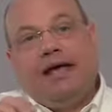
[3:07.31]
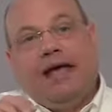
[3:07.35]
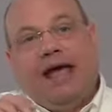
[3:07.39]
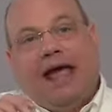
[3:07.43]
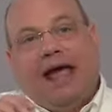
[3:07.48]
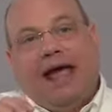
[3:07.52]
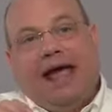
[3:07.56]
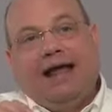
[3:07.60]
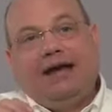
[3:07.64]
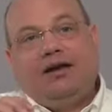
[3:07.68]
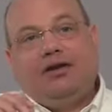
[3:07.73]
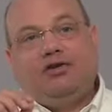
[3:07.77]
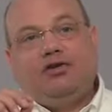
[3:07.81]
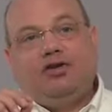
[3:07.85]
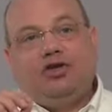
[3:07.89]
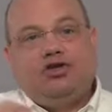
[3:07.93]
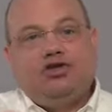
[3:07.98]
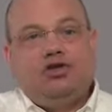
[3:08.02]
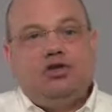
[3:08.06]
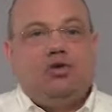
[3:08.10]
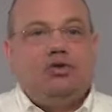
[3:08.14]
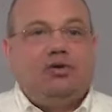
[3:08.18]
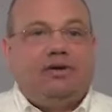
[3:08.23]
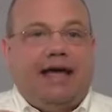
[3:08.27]
And the
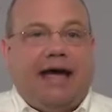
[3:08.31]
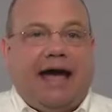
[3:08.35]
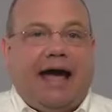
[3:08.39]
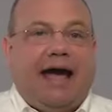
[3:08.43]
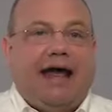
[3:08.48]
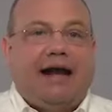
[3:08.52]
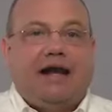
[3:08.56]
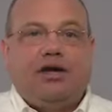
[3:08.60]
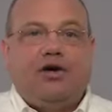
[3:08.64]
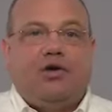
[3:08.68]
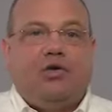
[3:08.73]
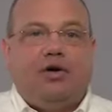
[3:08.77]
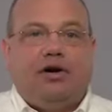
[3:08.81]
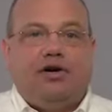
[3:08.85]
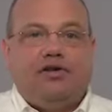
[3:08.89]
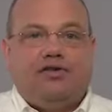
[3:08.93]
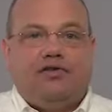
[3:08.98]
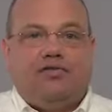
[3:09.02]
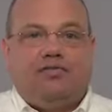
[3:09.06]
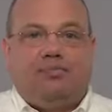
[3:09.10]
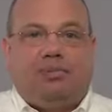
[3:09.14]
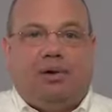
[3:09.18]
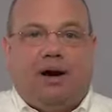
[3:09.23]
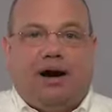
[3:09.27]
two categories
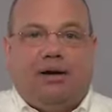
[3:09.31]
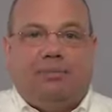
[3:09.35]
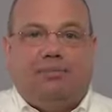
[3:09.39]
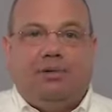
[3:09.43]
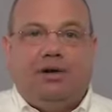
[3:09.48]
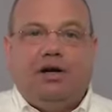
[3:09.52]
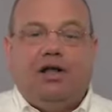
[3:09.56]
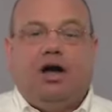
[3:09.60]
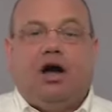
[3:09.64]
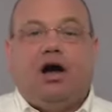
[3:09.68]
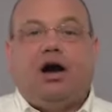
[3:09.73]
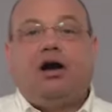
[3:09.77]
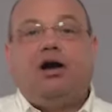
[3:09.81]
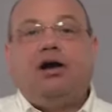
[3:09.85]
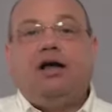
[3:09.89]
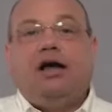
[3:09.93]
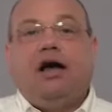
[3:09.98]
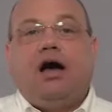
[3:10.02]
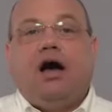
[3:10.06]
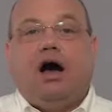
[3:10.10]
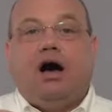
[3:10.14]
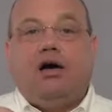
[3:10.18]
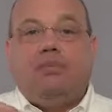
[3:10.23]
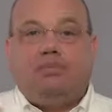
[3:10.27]
of property are
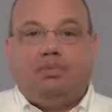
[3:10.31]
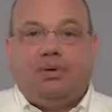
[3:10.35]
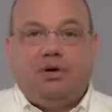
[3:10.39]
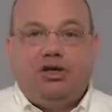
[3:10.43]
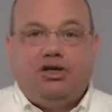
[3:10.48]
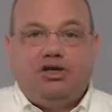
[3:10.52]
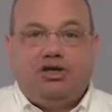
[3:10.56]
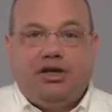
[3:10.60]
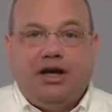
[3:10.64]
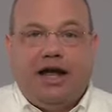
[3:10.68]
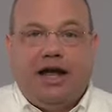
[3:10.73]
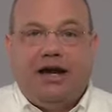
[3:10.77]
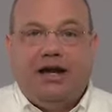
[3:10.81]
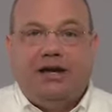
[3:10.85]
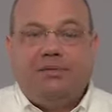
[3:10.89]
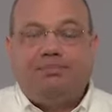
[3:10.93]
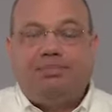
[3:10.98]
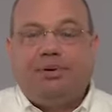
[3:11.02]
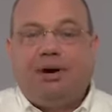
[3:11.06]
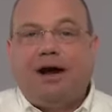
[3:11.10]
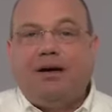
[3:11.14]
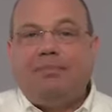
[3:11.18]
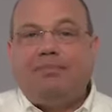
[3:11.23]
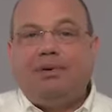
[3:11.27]
appreciated
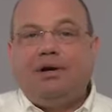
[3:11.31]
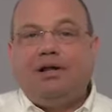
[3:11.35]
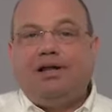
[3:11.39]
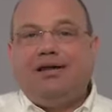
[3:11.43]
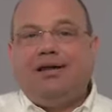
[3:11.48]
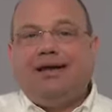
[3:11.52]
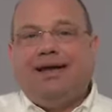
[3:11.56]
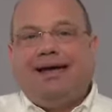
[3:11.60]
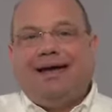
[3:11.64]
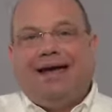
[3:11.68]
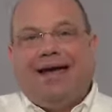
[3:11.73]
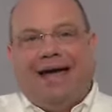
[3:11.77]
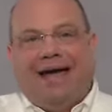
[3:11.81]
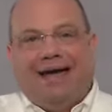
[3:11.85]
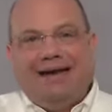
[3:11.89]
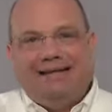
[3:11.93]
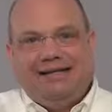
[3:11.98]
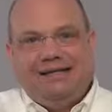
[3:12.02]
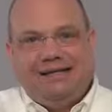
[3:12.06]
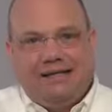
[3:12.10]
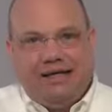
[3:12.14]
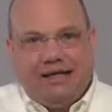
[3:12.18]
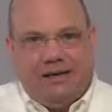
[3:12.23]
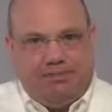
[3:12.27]
property
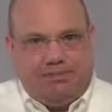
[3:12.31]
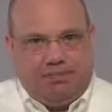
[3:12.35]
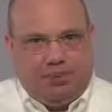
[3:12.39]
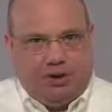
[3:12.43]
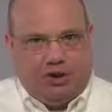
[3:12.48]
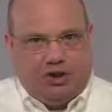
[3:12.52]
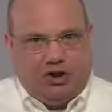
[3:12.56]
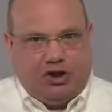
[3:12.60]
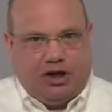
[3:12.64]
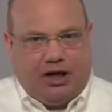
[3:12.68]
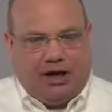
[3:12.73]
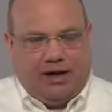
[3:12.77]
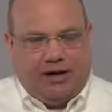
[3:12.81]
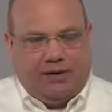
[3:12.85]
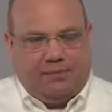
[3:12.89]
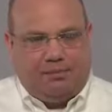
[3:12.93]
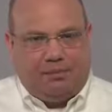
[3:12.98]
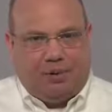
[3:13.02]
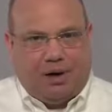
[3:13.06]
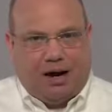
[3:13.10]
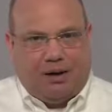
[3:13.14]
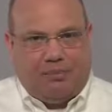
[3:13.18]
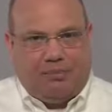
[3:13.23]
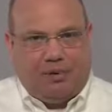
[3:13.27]
and depreciated
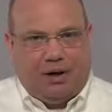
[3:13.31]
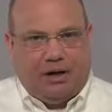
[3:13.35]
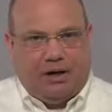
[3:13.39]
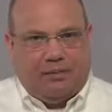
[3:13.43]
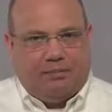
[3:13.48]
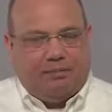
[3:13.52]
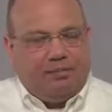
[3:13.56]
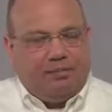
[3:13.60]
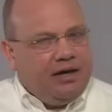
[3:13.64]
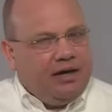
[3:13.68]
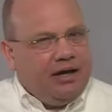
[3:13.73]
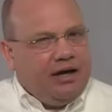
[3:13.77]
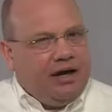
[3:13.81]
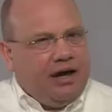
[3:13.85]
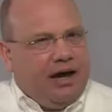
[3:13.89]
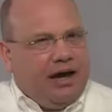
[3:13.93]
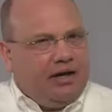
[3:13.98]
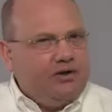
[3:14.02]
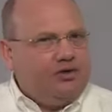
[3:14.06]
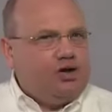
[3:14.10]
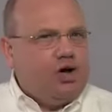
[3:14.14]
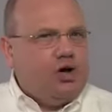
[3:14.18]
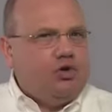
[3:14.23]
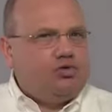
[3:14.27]
property.
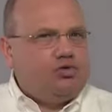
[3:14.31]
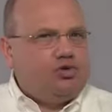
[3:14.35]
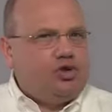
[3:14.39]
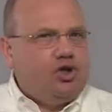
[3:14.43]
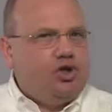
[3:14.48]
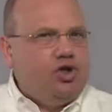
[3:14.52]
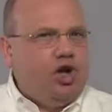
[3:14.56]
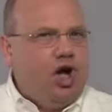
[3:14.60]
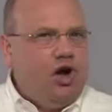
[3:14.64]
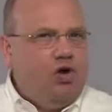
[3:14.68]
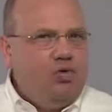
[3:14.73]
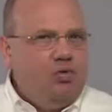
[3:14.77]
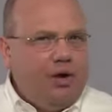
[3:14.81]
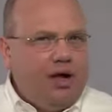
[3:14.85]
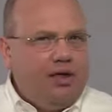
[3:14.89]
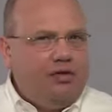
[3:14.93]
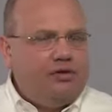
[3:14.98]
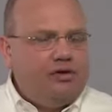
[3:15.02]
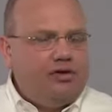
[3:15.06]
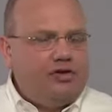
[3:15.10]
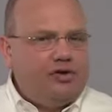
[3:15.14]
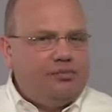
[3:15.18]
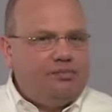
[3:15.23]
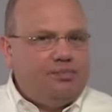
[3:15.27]
And so to know whether
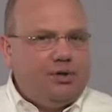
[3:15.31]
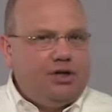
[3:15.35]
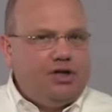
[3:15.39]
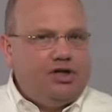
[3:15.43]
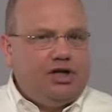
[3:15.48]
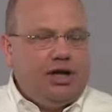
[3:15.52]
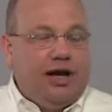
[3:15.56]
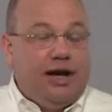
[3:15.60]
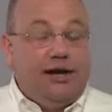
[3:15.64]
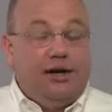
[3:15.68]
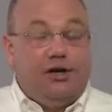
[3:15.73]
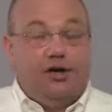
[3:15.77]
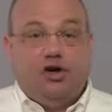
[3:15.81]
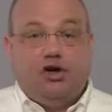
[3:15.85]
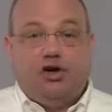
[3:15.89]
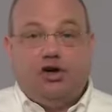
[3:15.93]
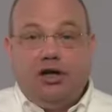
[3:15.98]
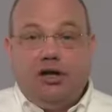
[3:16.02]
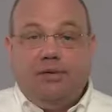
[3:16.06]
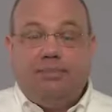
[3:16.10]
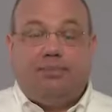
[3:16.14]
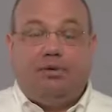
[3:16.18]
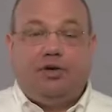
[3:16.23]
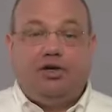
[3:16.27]
it's appreciated or
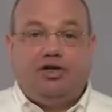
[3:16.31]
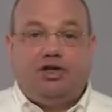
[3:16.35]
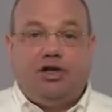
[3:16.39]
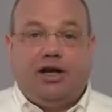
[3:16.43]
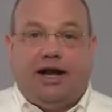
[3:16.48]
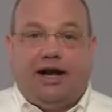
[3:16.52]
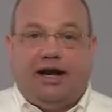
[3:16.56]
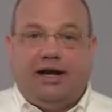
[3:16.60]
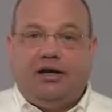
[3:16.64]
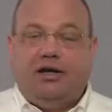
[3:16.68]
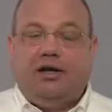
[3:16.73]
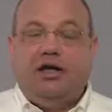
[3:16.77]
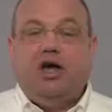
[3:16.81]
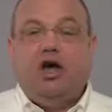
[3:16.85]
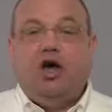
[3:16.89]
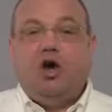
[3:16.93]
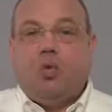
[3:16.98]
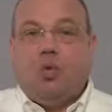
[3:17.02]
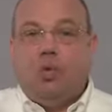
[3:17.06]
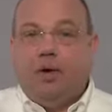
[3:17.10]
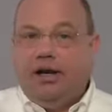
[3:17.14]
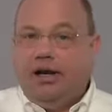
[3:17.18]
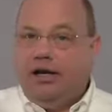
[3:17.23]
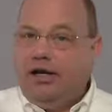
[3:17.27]
depreciated,
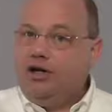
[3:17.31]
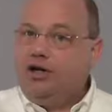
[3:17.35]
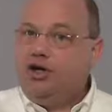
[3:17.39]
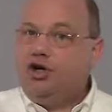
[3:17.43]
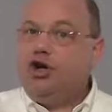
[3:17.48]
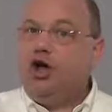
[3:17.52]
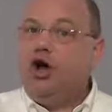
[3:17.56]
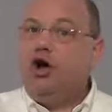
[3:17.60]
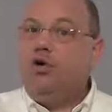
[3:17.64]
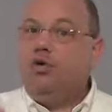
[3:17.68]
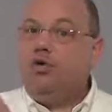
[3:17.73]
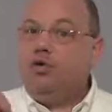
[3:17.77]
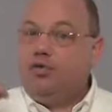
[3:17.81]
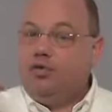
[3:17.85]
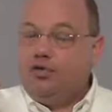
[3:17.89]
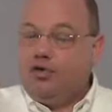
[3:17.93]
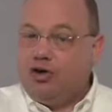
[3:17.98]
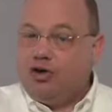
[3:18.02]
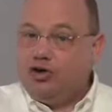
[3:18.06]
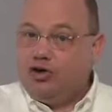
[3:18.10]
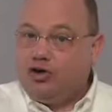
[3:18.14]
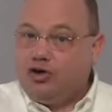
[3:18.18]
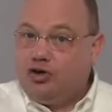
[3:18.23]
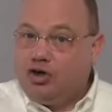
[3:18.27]
we need to know
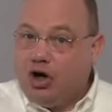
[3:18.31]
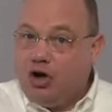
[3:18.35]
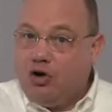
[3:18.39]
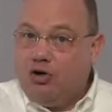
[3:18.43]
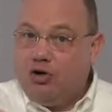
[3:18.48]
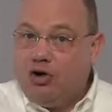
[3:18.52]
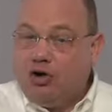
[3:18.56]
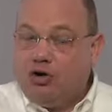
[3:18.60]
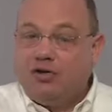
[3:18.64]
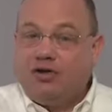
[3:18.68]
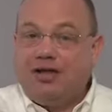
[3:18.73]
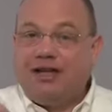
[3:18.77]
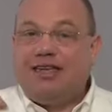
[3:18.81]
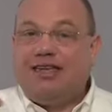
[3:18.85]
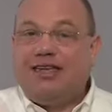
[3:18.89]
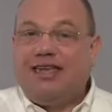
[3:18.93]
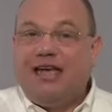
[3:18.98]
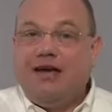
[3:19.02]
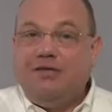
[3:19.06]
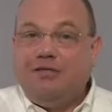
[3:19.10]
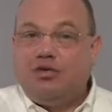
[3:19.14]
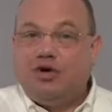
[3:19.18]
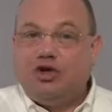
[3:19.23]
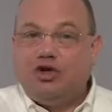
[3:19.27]
the donor, the
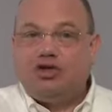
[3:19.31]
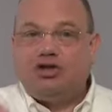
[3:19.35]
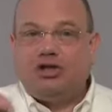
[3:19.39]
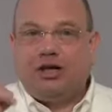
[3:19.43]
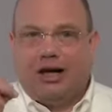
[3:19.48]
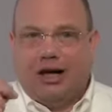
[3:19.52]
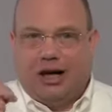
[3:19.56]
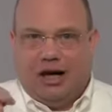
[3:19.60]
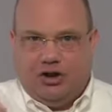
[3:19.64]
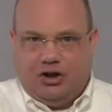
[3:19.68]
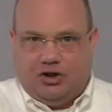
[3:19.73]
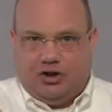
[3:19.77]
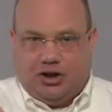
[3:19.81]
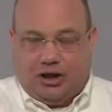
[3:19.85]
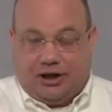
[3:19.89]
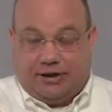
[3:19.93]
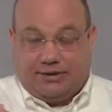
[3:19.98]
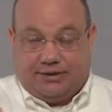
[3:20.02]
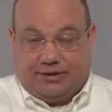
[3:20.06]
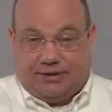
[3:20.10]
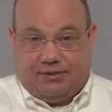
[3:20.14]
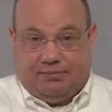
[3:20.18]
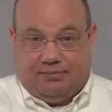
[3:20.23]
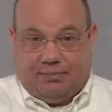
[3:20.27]
giver's
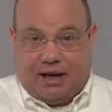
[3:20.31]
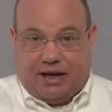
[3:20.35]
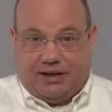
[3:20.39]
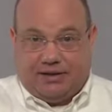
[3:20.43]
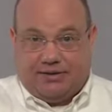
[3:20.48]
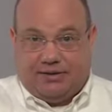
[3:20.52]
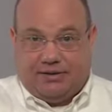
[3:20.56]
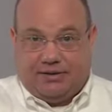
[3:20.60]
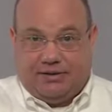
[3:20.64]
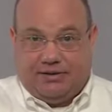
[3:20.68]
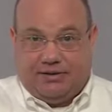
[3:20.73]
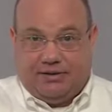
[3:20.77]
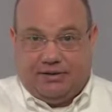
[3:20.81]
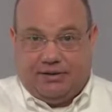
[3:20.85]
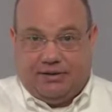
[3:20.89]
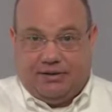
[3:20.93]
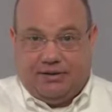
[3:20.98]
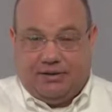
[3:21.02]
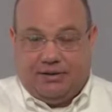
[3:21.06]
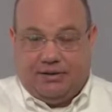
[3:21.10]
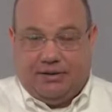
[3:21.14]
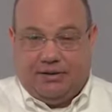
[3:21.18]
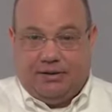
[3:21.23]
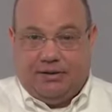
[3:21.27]
adjusted basis,
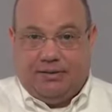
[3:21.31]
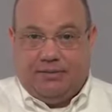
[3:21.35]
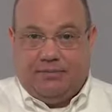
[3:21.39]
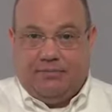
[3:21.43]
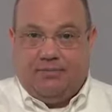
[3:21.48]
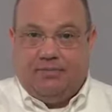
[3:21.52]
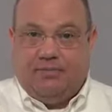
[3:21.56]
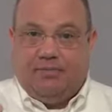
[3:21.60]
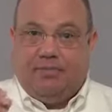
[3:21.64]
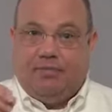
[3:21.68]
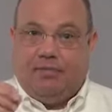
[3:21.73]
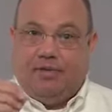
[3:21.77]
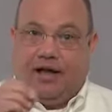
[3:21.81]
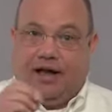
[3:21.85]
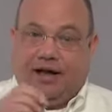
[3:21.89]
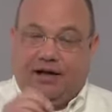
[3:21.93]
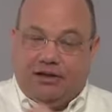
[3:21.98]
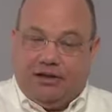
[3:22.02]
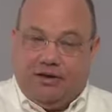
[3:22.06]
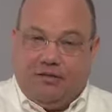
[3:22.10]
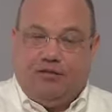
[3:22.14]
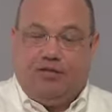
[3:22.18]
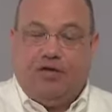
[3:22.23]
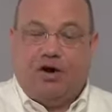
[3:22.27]

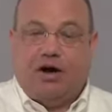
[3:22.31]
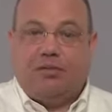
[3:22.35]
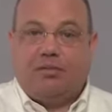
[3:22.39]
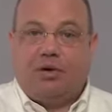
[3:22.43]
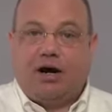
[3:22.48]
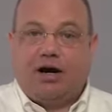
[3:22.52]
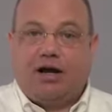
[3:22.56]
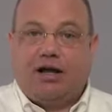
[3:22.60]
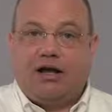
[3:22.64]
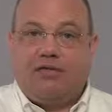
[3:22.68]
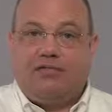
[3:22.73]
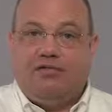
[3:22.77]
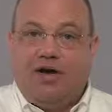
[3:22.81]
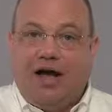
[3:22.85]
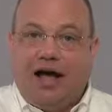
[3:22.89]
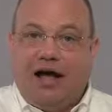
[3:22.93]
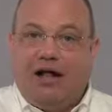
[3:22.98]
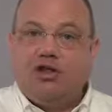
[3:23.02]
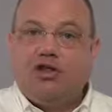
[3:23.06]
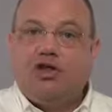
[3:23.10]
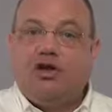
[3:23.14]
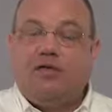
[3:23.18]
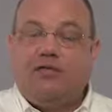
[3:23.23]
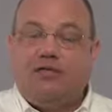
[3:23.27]
and the fair market
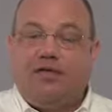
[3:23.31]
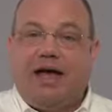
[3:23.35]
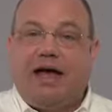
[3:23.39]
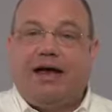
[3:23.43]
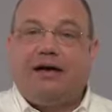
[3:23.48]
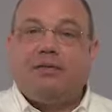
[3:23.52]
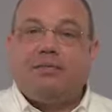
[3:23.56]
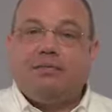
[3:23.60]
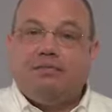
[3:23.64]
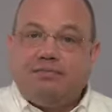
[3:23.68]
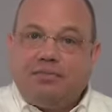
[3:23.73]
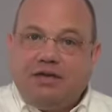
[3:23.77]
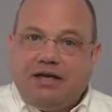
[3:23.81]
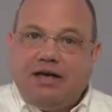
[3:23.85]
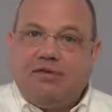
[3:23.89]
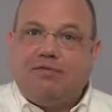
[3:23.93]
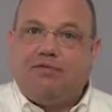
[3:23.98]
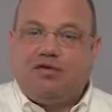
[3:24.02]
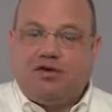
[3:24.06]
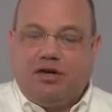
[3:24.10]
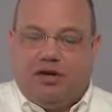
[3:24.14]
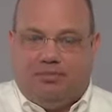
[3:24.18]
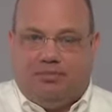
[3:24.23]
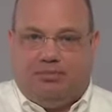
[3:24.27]
value of that
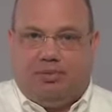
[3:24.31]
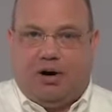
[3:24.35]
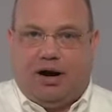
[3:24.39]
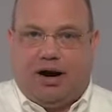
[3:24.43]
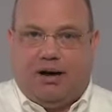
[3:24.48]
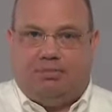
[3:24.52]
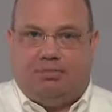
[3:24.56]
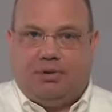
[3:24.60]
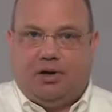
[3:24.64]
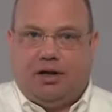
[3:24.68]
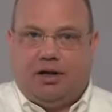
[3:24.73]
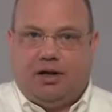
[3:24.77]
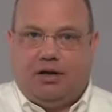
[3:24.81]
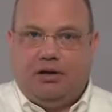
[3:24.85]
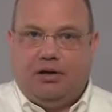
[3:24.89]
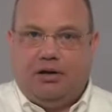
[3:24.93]
gifted property.